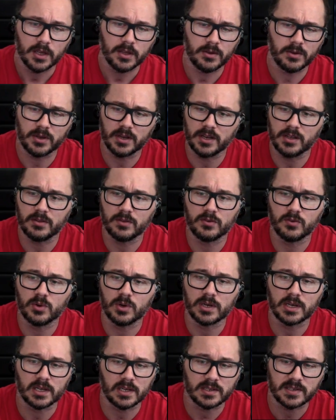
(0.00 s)
You can either
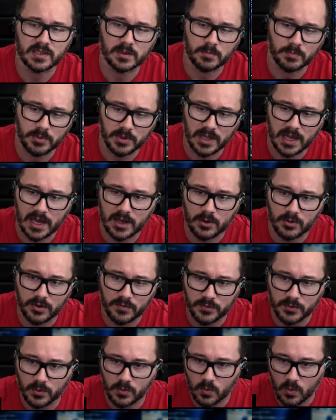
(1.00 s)
do a custom platter
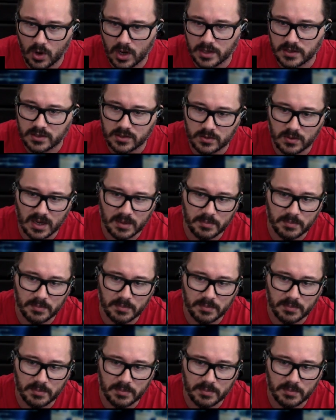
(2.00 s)
if you want to.